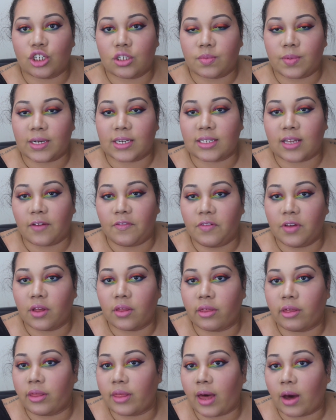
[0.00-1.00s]
just because I
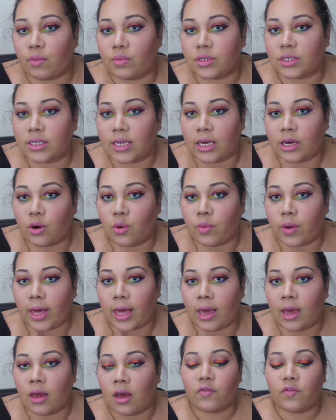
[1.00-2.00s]
feel that that would take
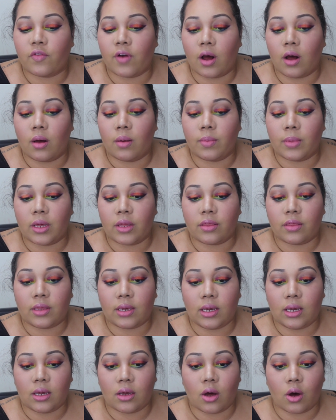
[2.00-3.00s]
away from
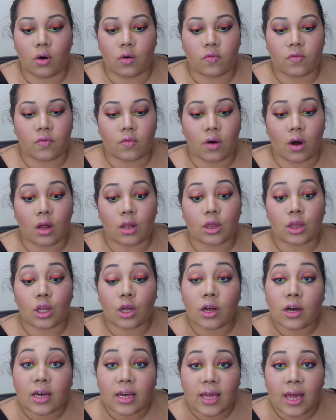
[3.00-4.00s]
the overall
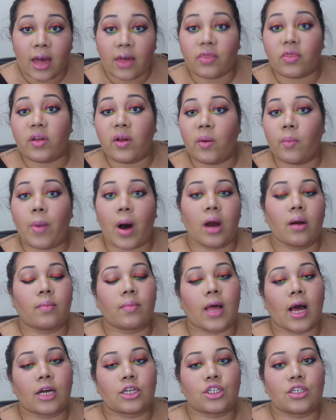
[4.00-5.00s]
look and the
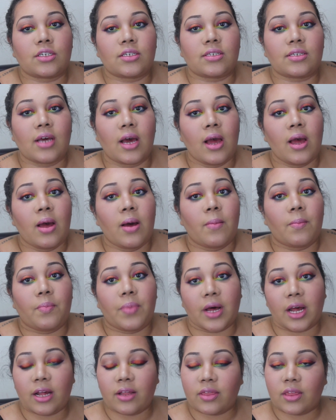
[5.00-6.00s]
bottom lashes.
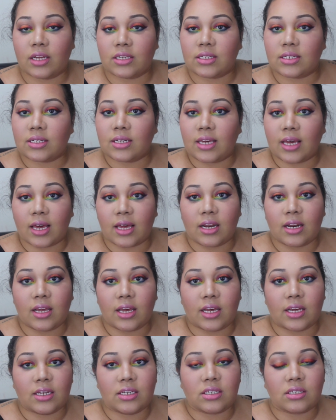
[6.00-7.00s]
But this again
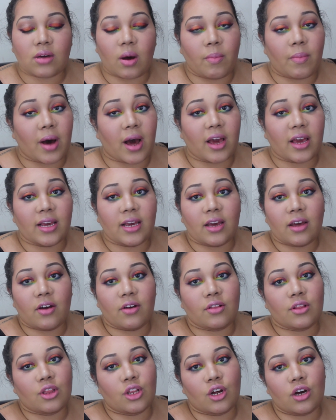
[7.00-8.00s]
is my
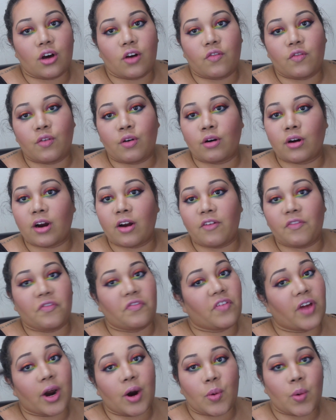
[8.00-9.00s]
look for
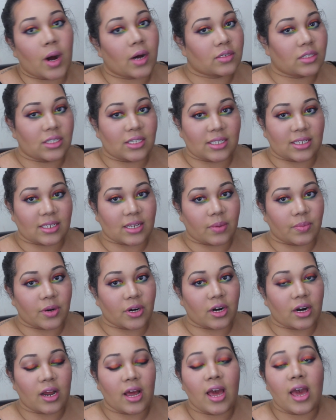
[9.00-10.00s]
farewell to
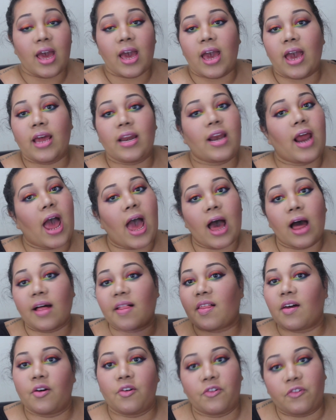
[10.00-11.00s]
summer and
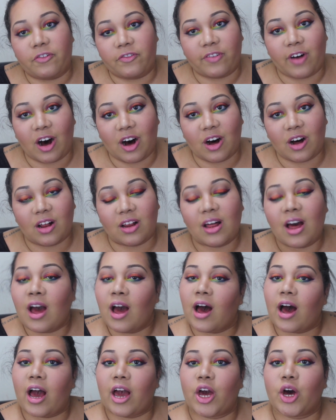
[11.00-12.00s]
hello fall.
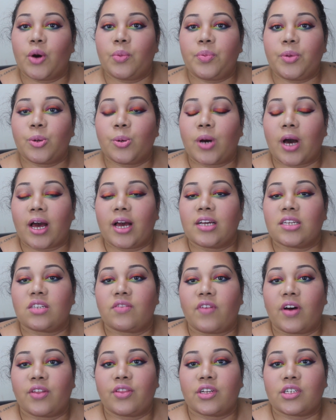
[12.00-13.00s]
I hope you
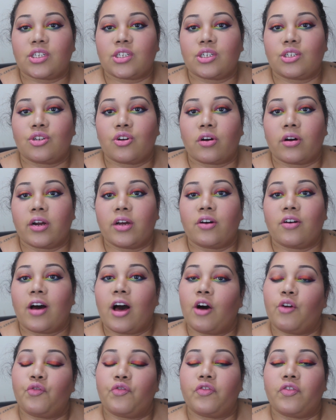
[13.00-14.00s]
guys found this tutorial
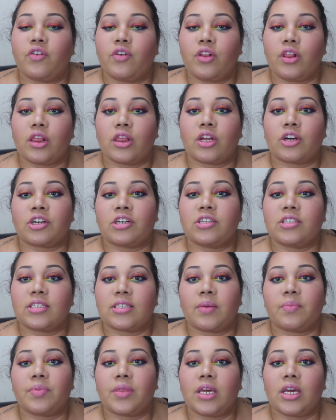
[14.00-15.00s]
helpful, learned
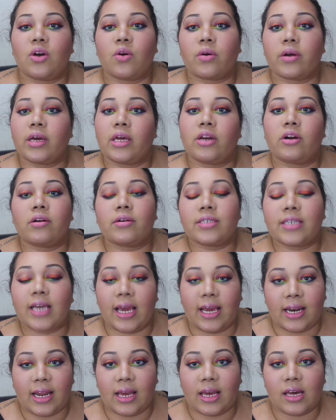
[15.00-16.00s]
something, or
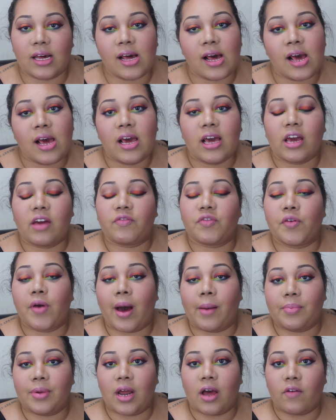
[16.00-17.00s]
entertaining. If you
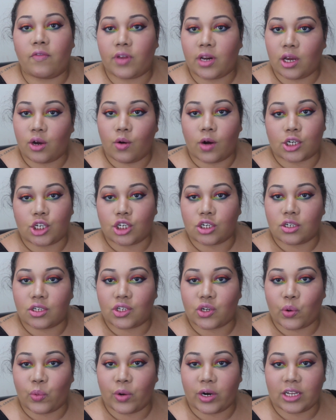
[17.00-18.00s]
happen to have any
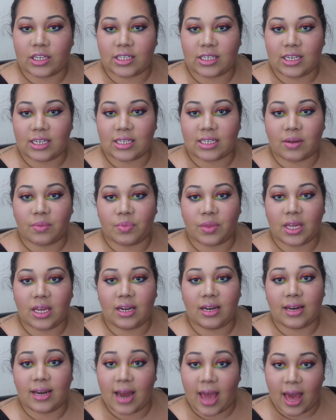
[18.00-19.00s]
questions or want to see
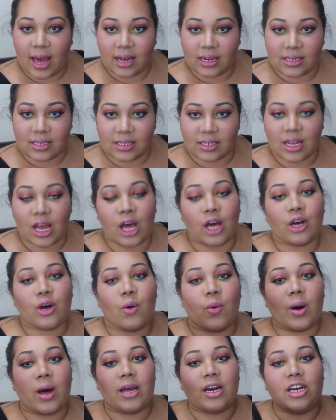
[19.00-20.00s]
something next,
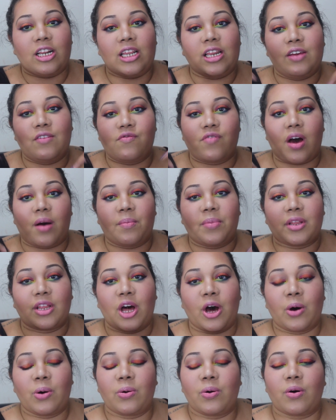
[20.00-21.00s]
go ahead and leave that
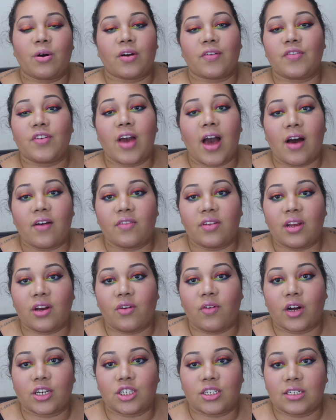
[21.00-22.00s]
below. Or if you have any
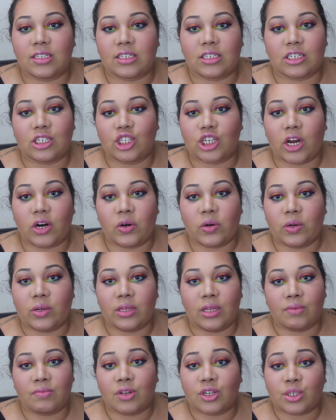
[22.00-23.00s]
questions in general,
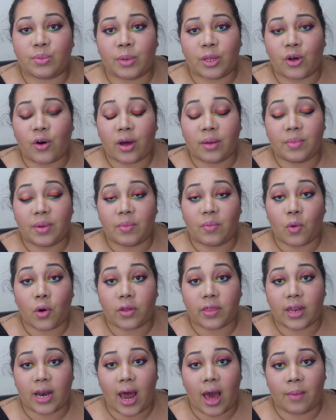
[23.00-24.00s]
leave those below. I'd be
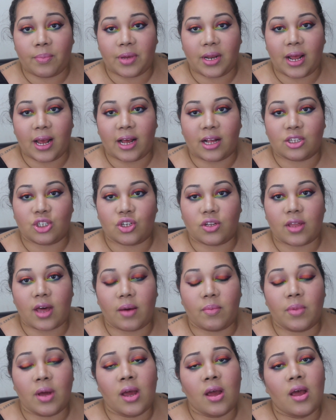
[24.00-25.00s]
more than happy to answer
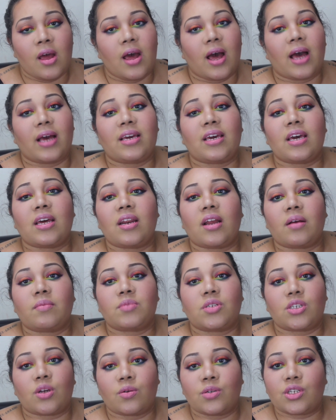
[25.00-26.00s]
them. Again, I'm
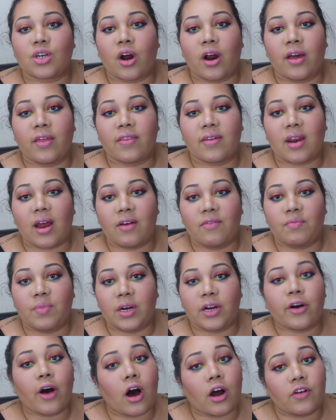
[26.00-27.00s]
so sorry that I've
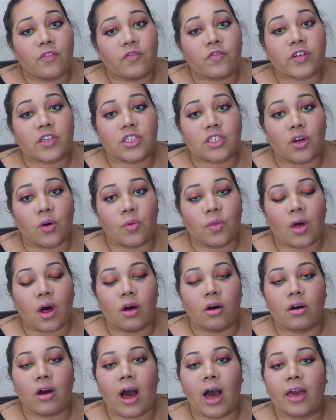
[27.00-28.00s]
been gone for so
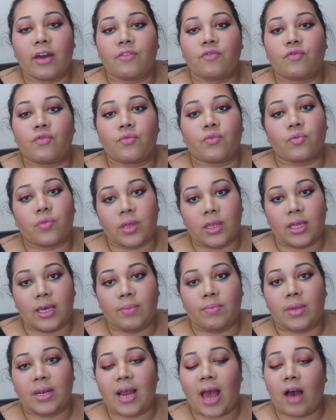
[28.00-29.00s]
long. I've
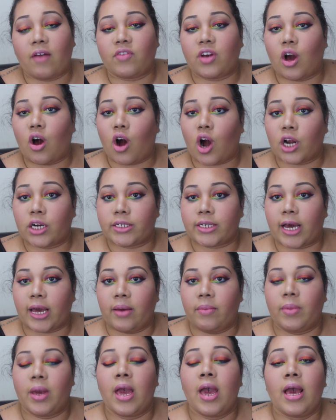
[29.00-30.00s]
really been having a hard
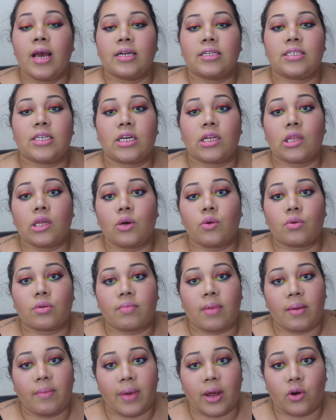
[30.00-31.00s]
time dealing
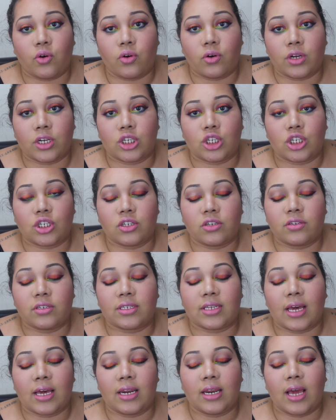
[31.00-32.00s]
with my medical
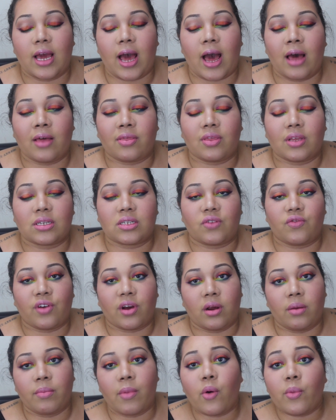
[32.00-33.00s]
issues, and at this
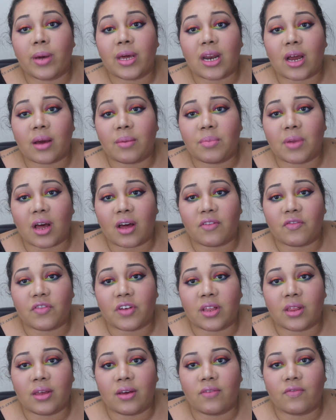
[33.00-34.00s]
very moment I'm not
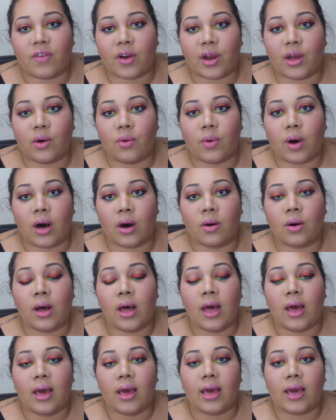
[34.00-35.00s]
feeling very well,
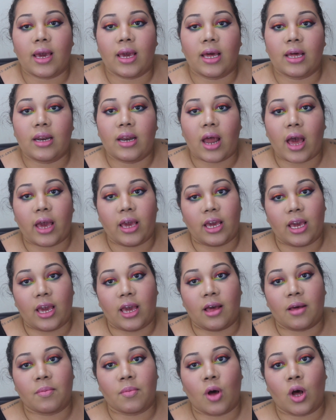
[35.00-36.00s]
and I
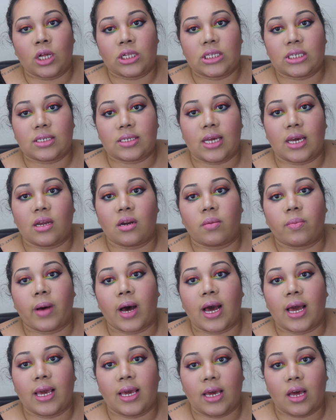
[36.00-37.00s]
am on
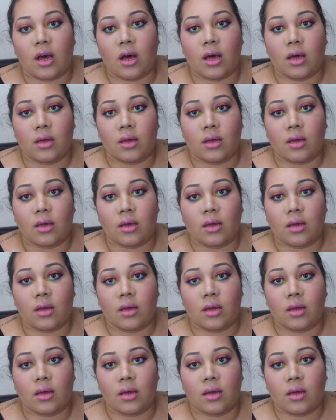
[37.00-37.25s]
standby,